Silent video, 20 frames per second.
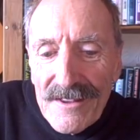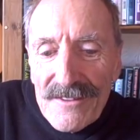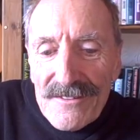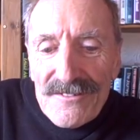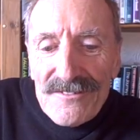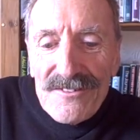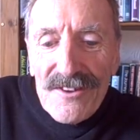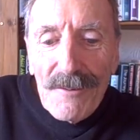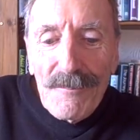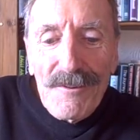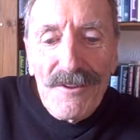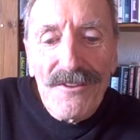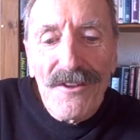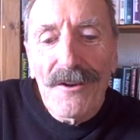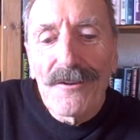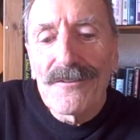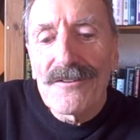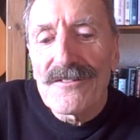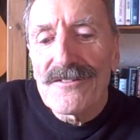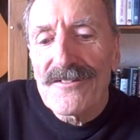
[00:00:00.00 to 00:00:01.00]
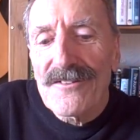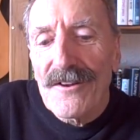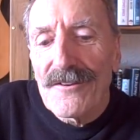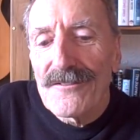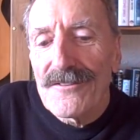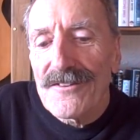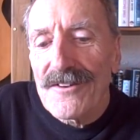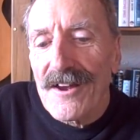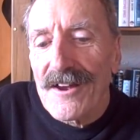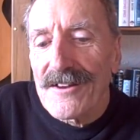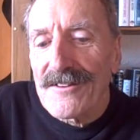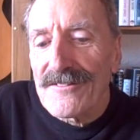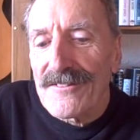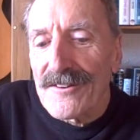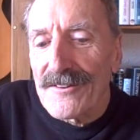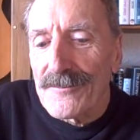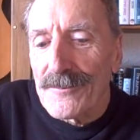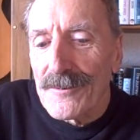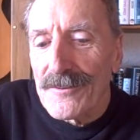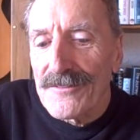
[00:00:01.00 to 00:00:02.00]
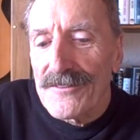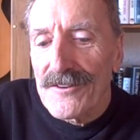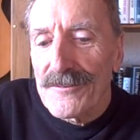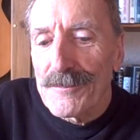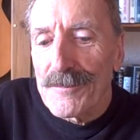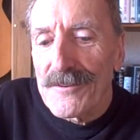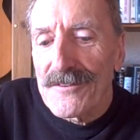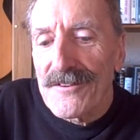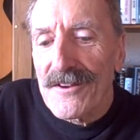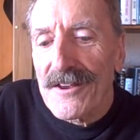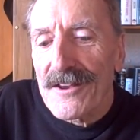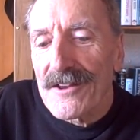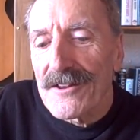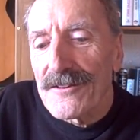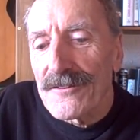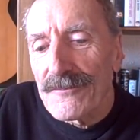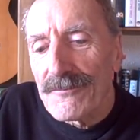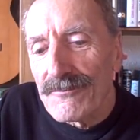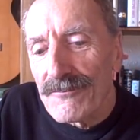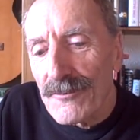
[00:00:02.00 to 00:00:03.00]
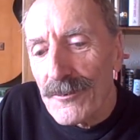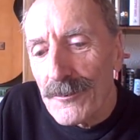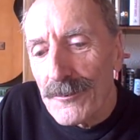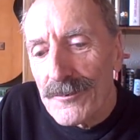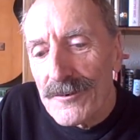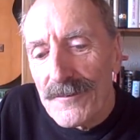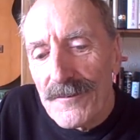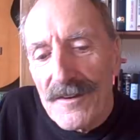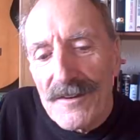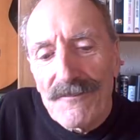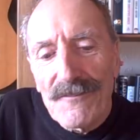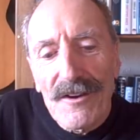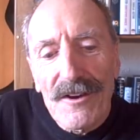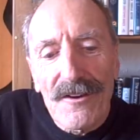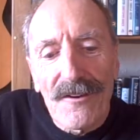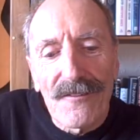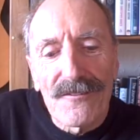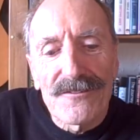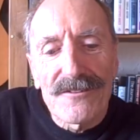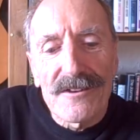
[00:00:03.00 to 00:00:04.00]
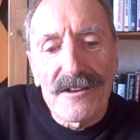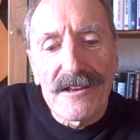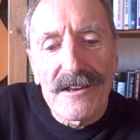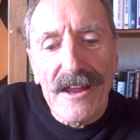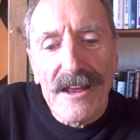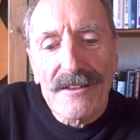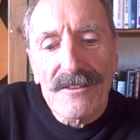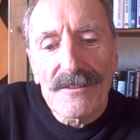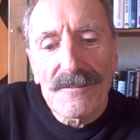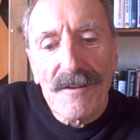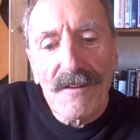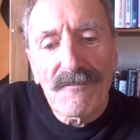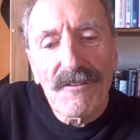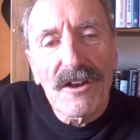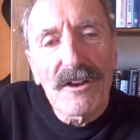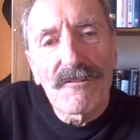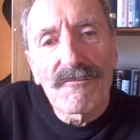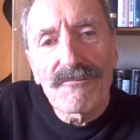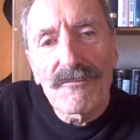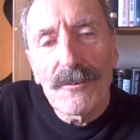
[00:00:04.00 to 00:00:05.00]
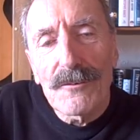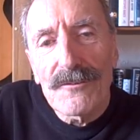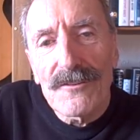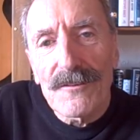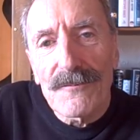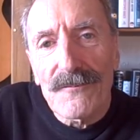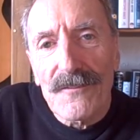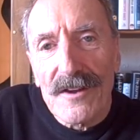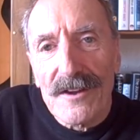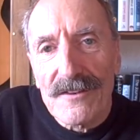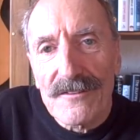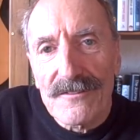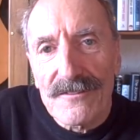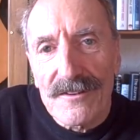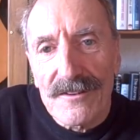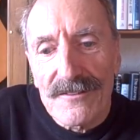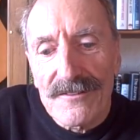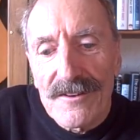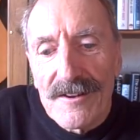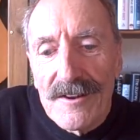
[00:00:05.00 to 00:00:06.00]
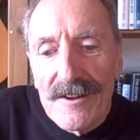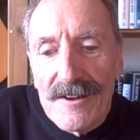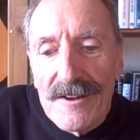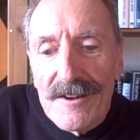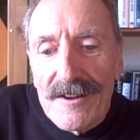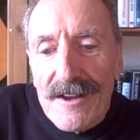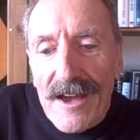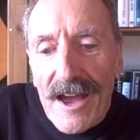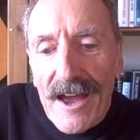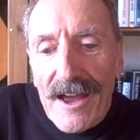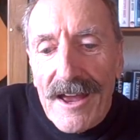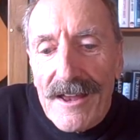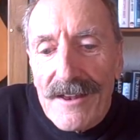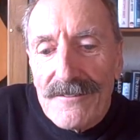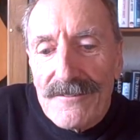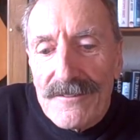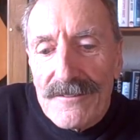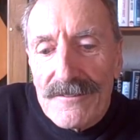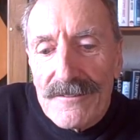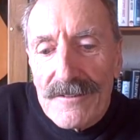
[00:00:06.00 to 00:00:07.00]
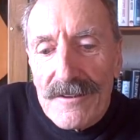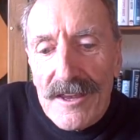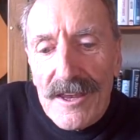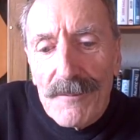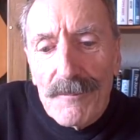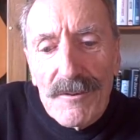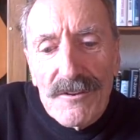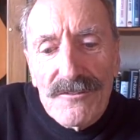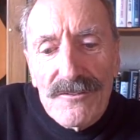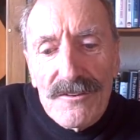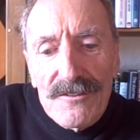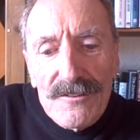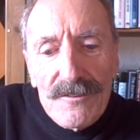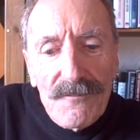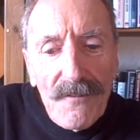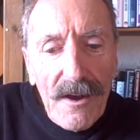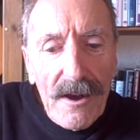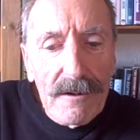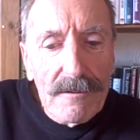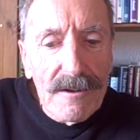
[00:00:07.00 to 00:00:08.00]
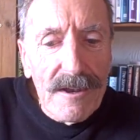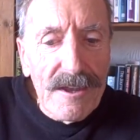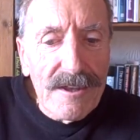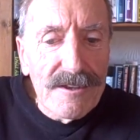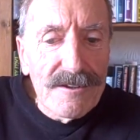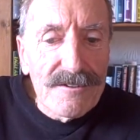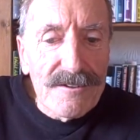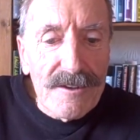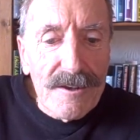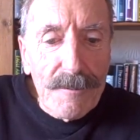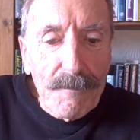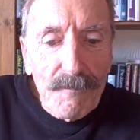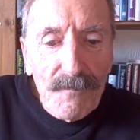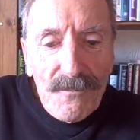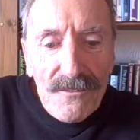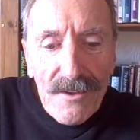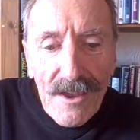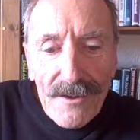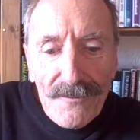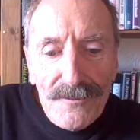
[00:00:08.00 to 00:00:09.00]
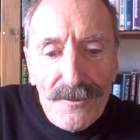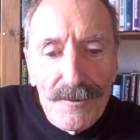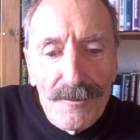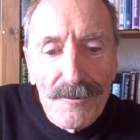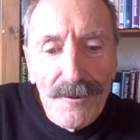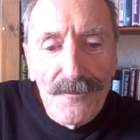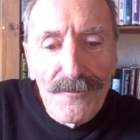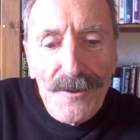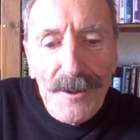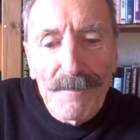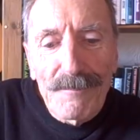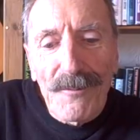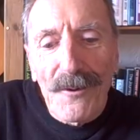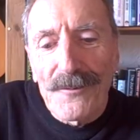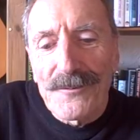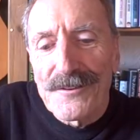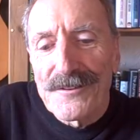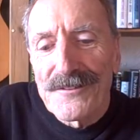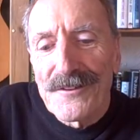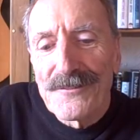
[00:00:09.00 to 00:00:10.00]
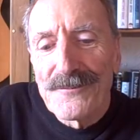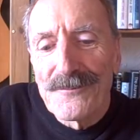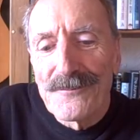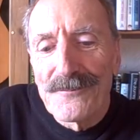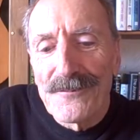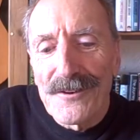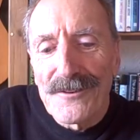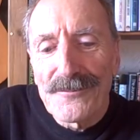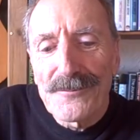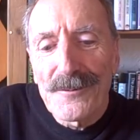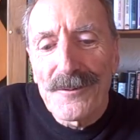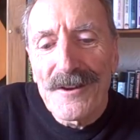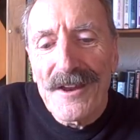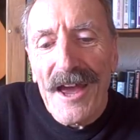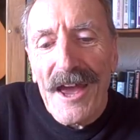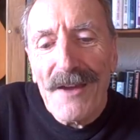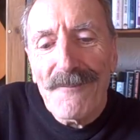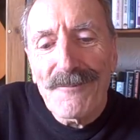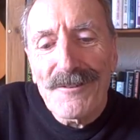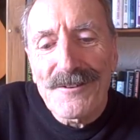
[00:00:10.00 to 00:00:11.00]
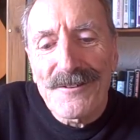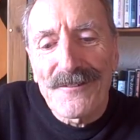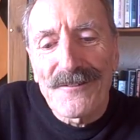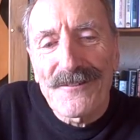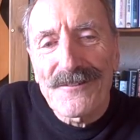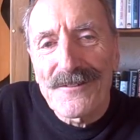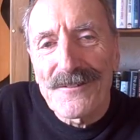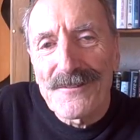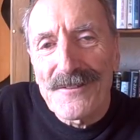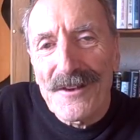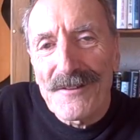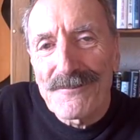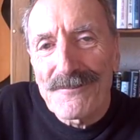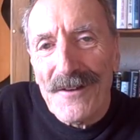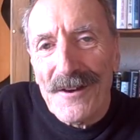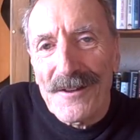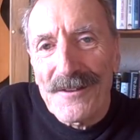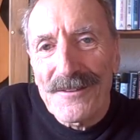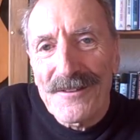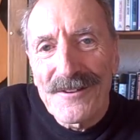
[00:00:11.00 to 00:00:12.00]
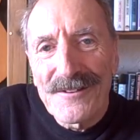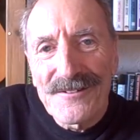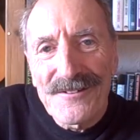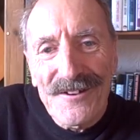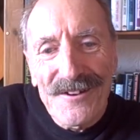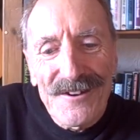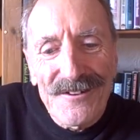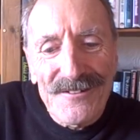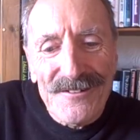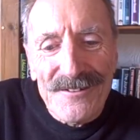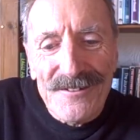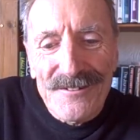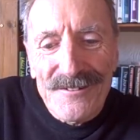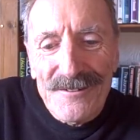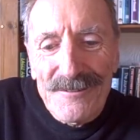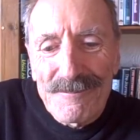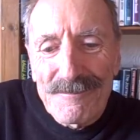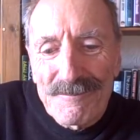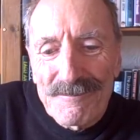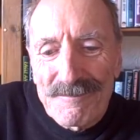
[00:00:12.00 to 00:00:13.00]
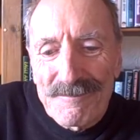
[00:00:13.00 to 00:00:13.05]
Some of those associated with this particular fraud have even gone to the length of having crucifixes and images of Our Lady tattooed on their bodies as visual evidence of their faith in Jesus.